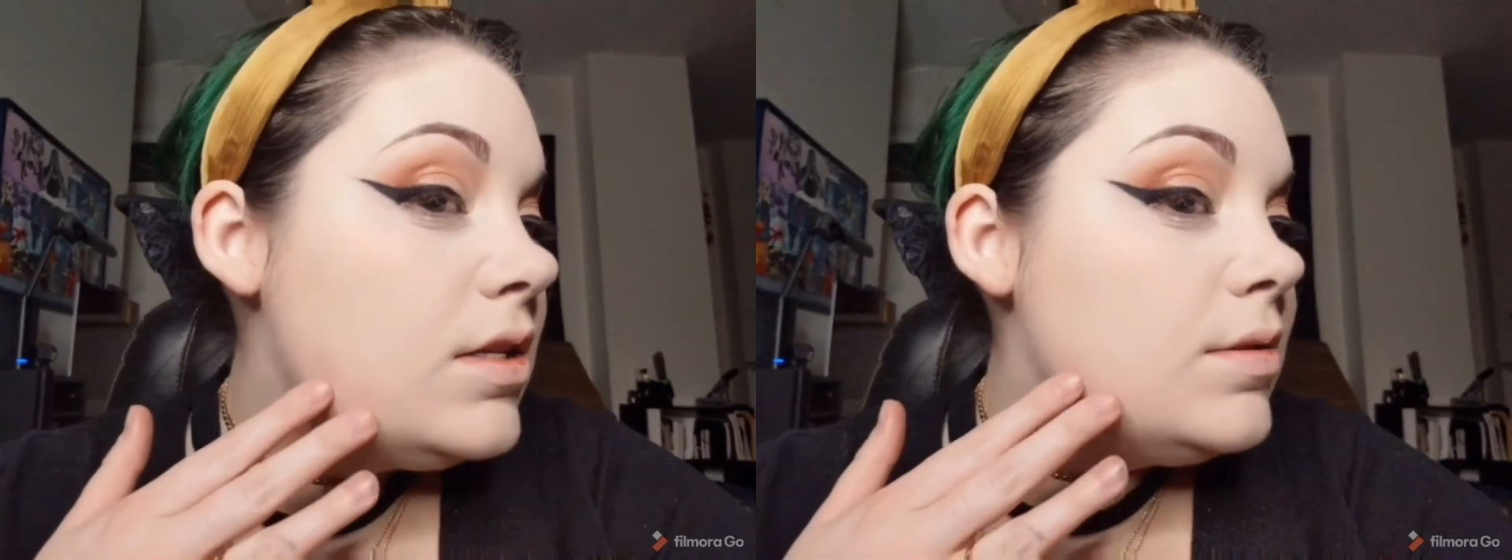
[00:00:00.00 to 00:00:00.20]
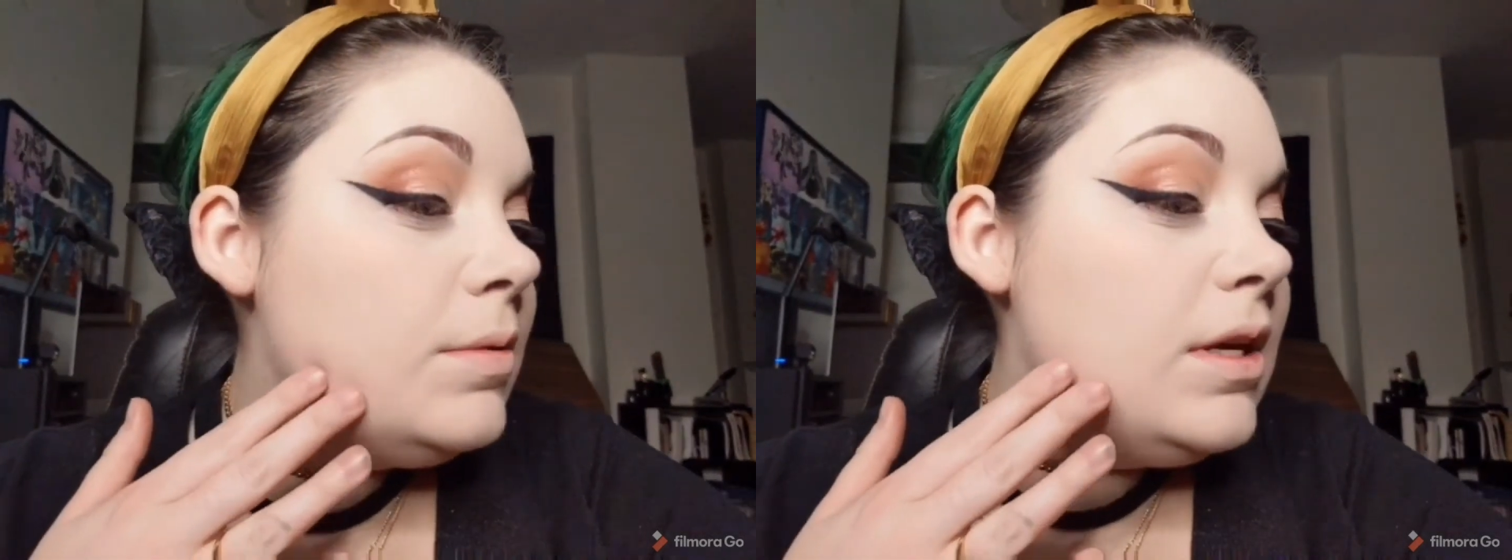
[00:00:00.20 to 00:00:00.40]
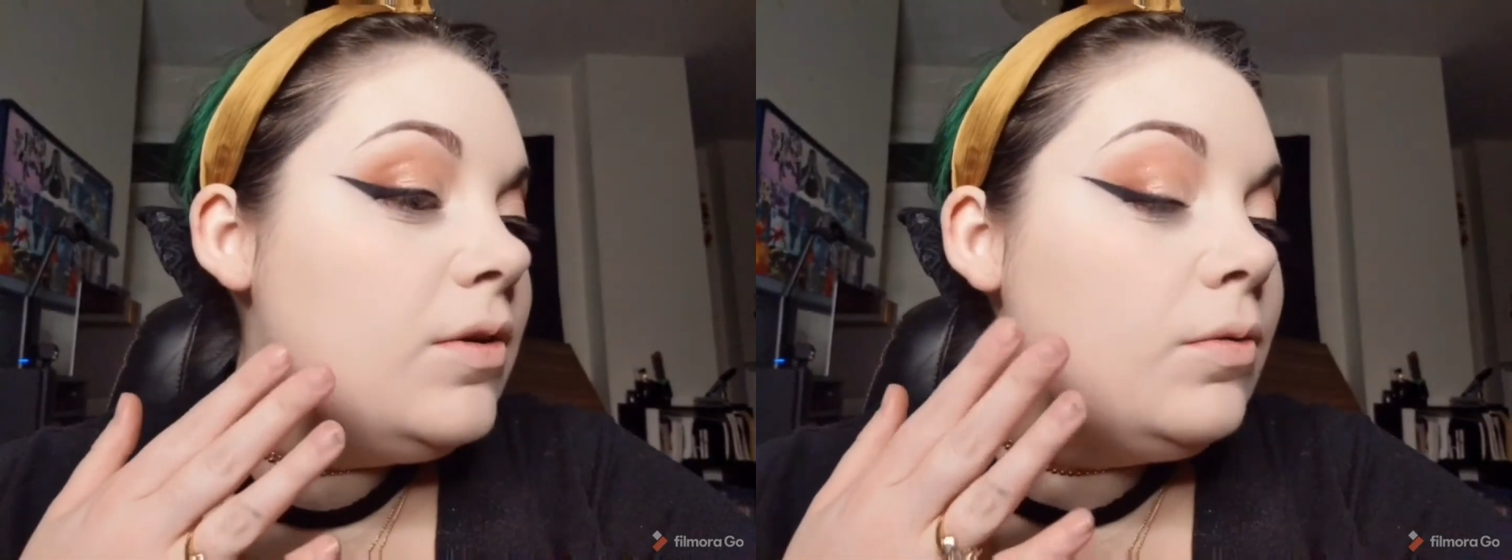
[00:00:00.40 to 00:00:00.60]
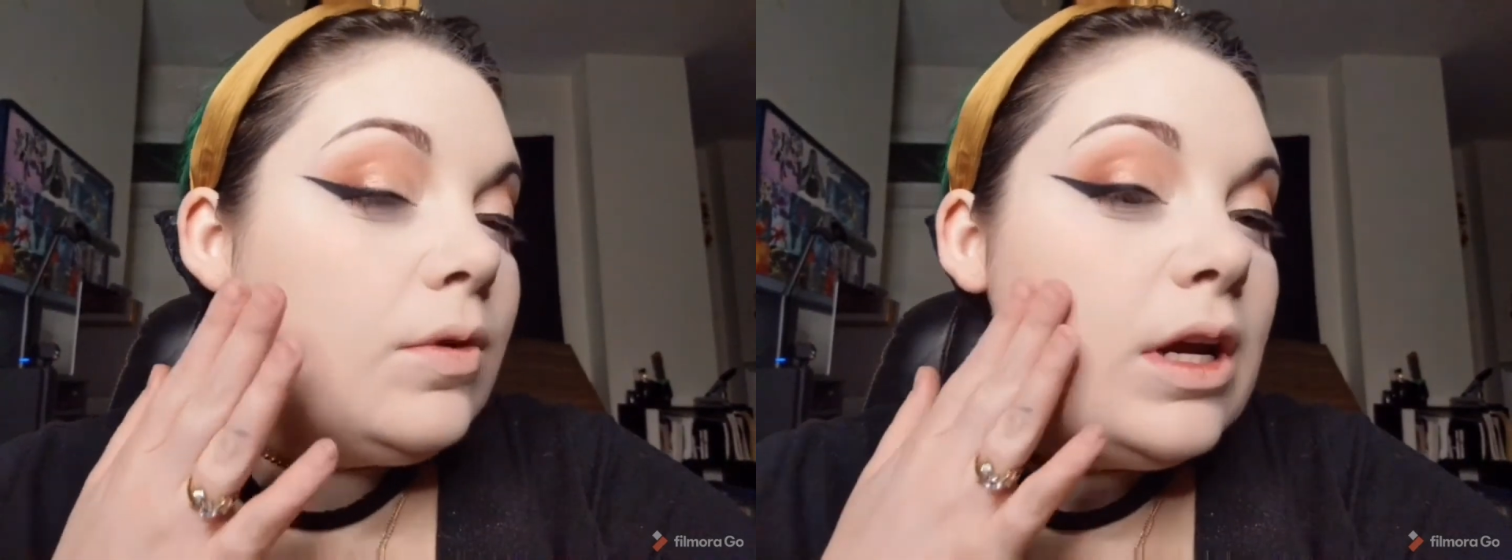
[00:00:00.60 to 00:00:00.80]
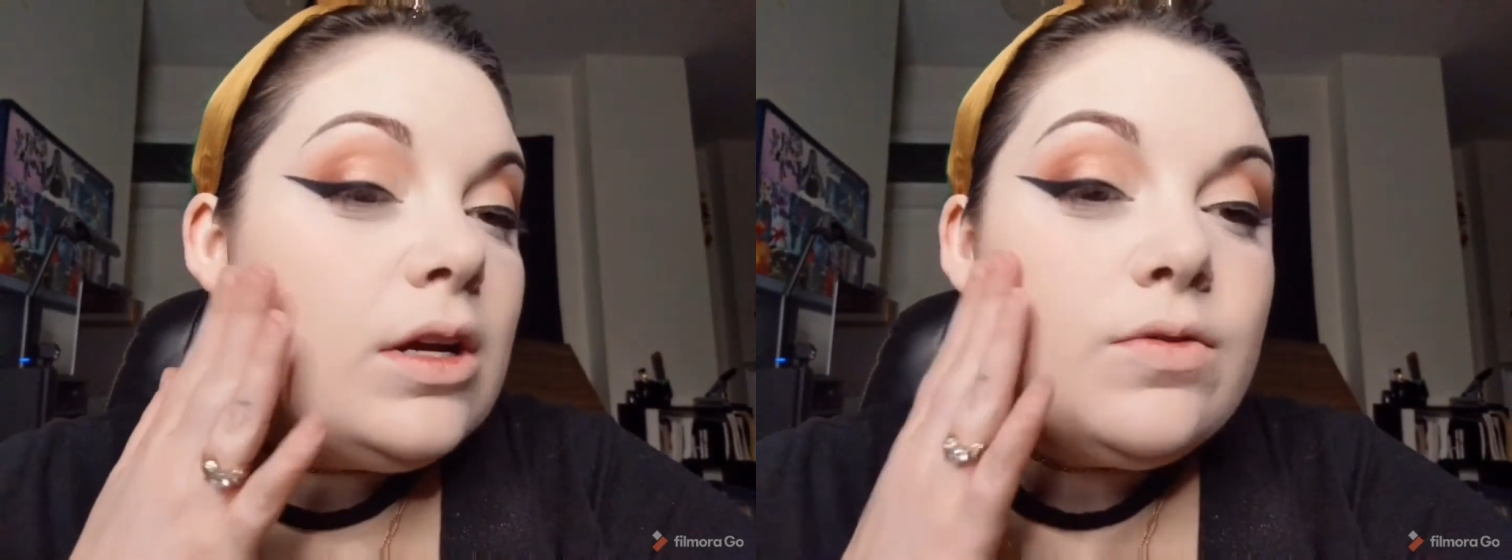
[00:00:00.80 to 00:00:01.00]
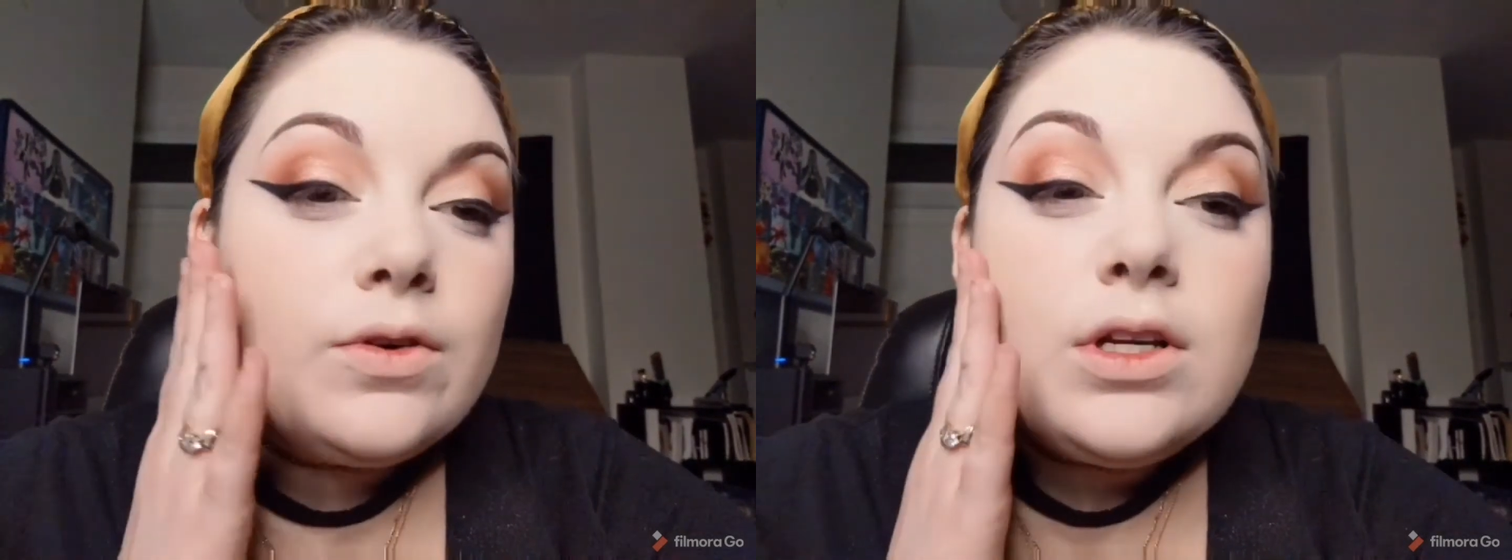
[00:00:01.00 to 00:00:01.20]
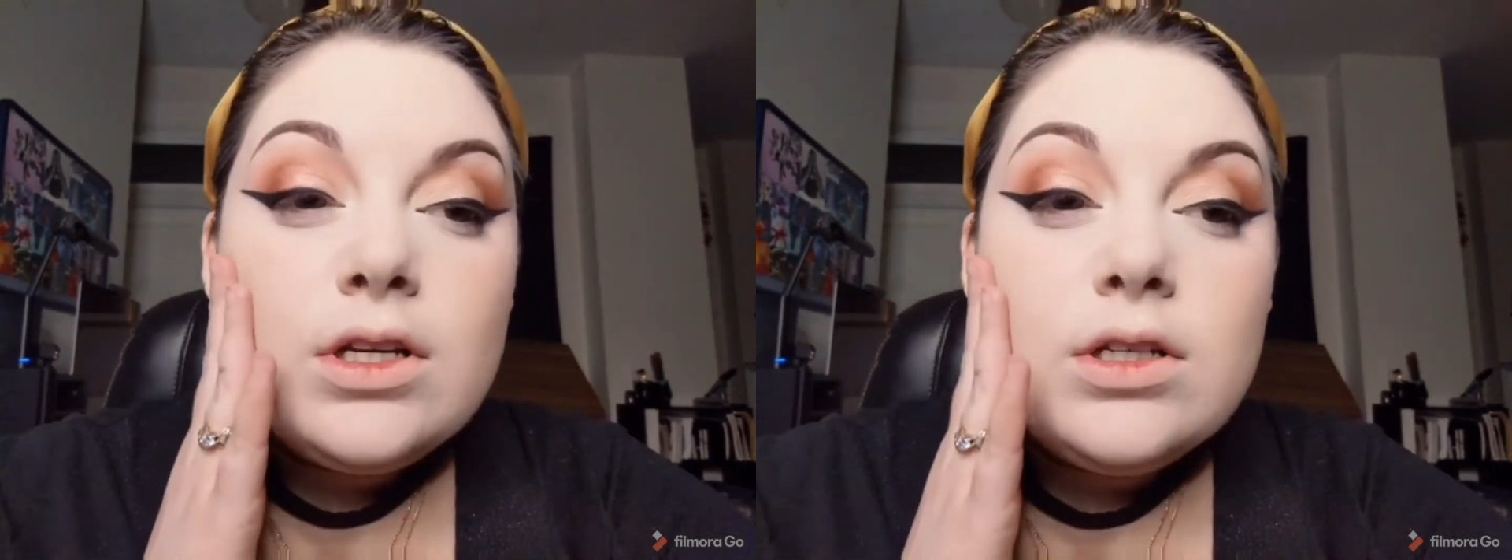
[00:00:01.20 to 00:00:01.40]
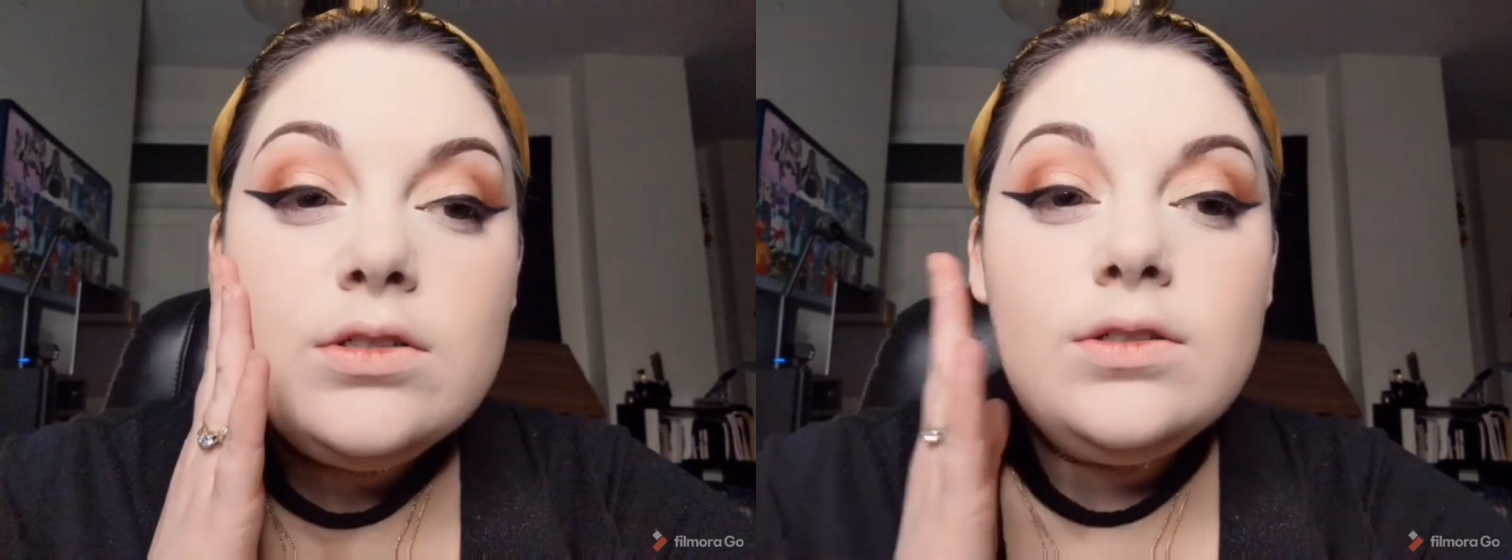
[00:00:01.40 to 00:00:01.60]
this would be great for
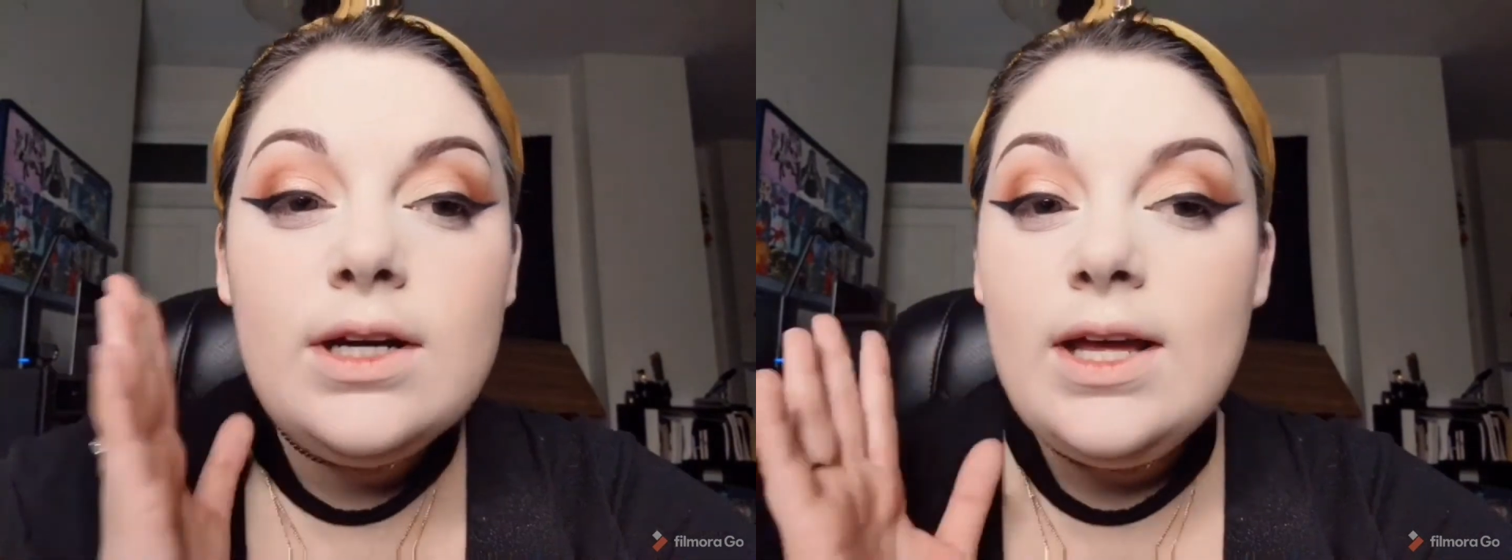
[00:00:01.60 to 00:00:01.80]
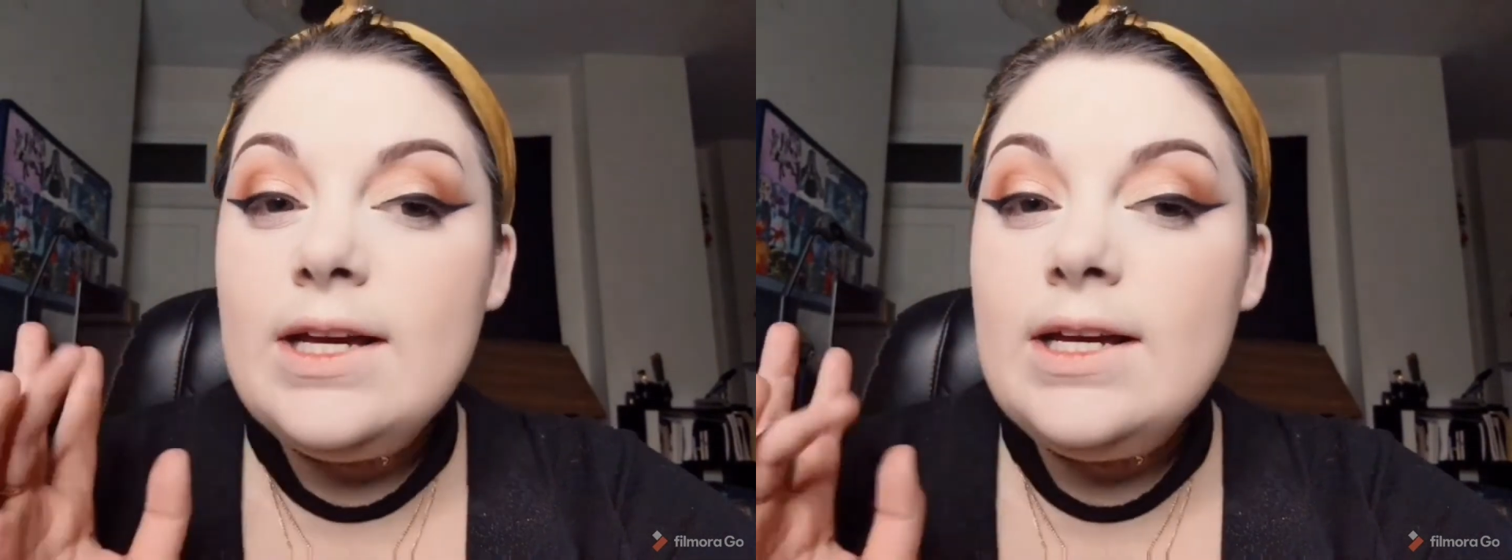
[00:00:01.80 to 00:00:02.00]
you.